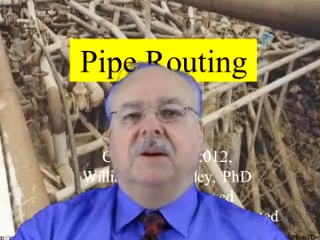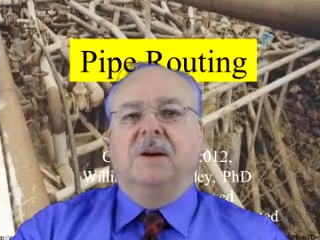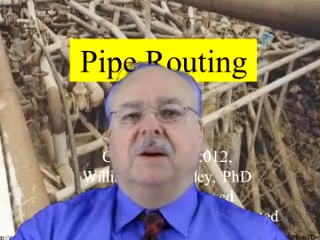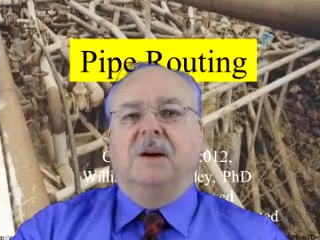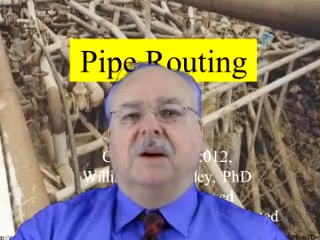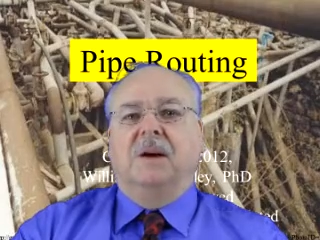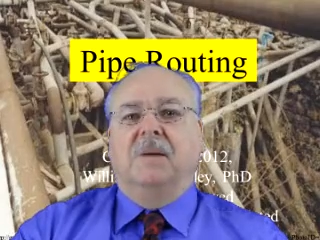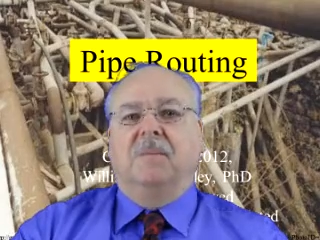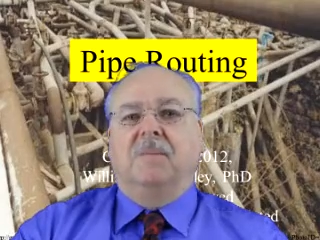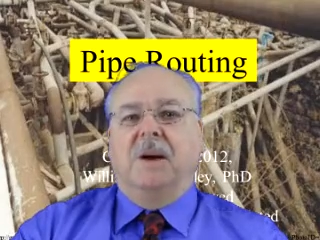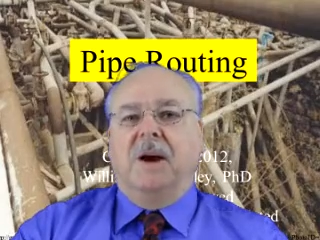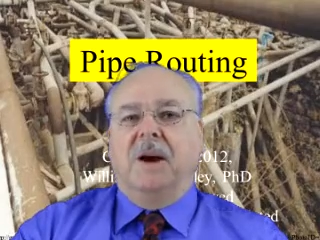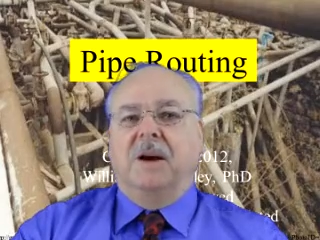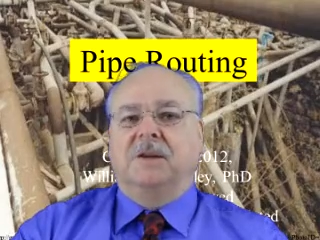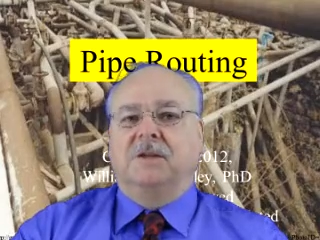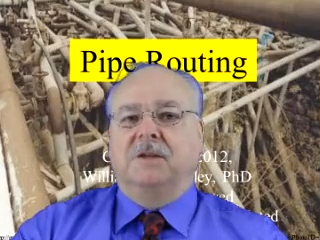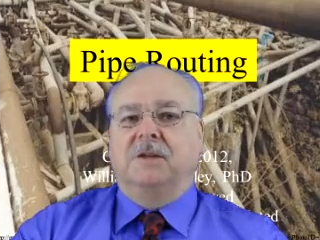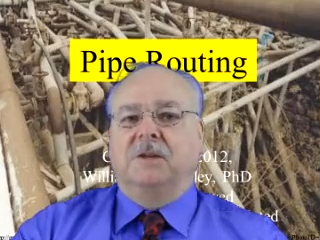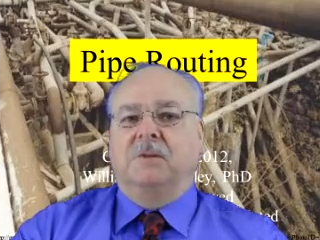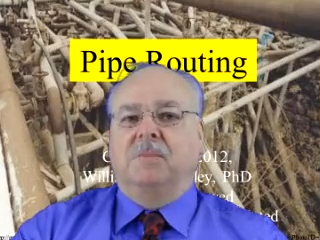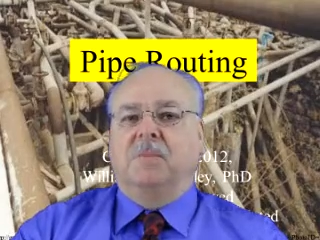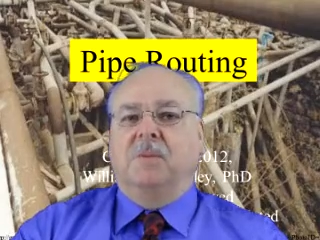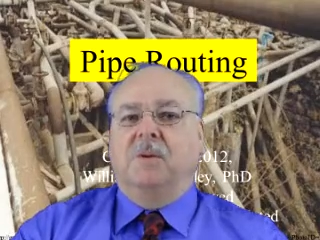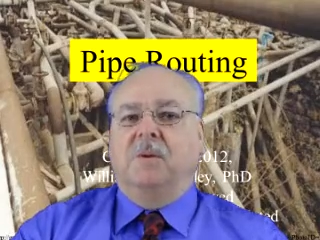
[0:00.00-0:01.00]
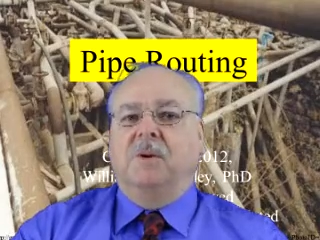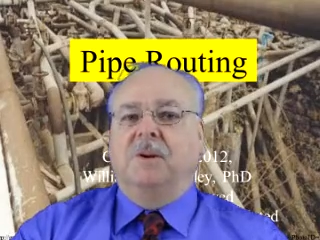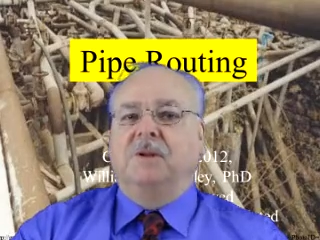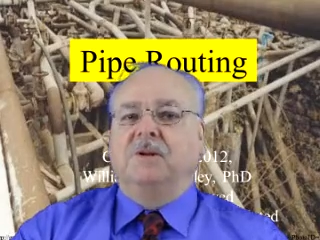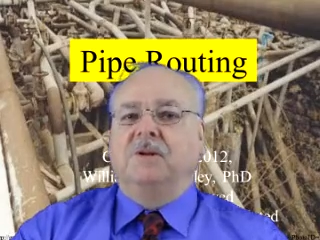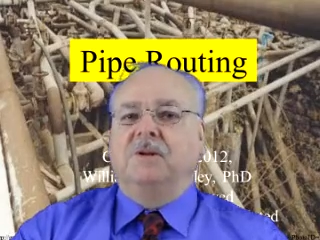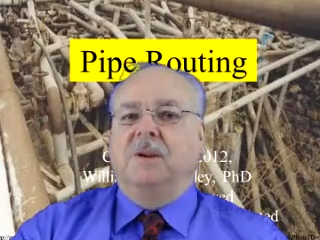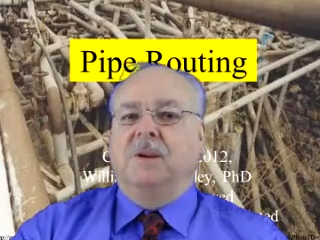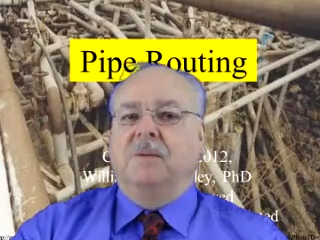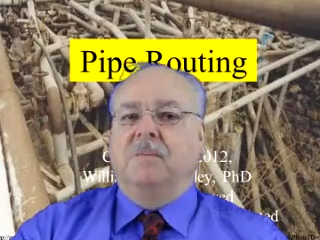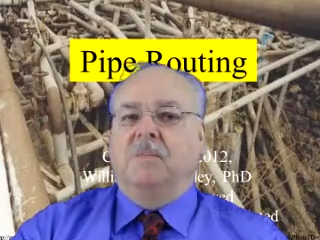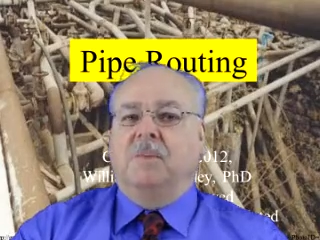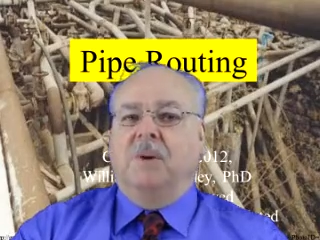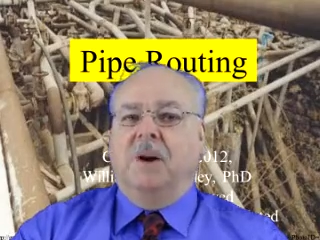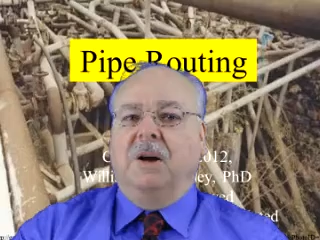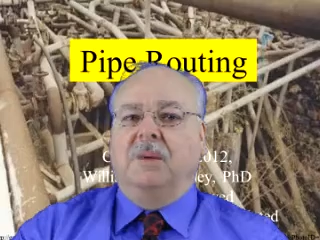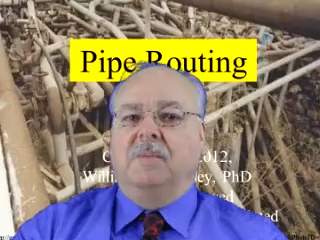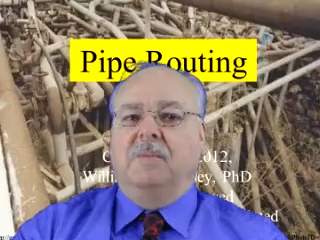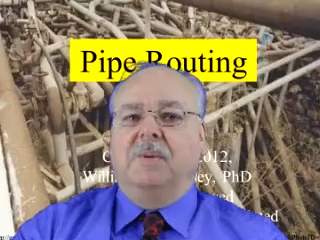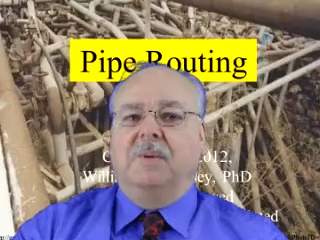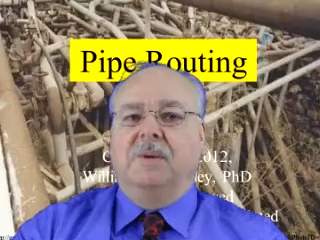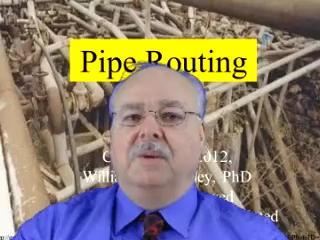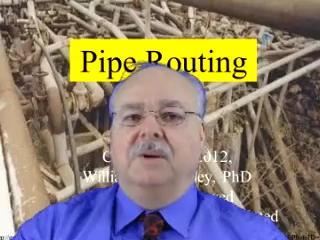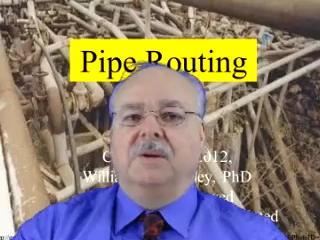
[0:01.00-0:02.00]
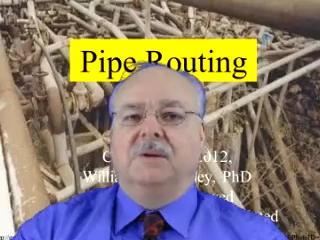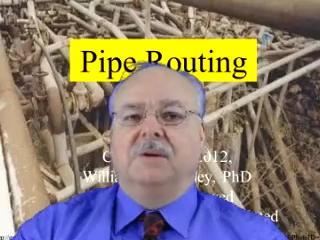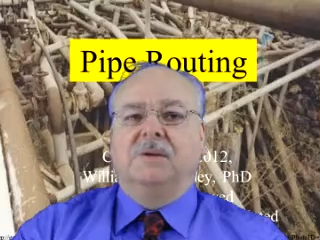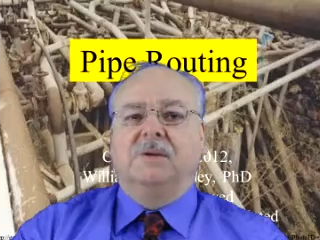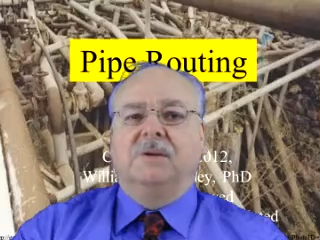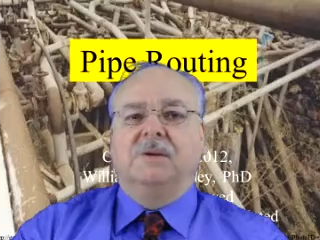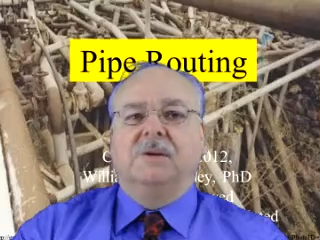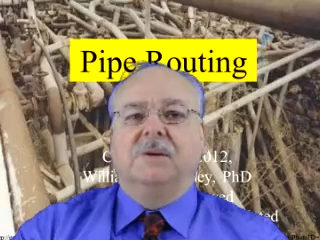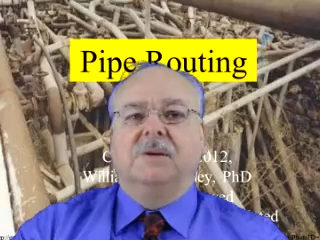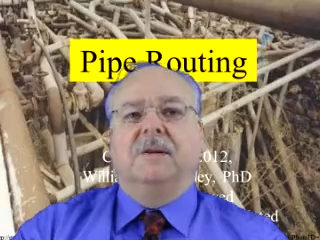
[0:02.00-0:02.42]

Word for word: uh, passage points and breakpoints.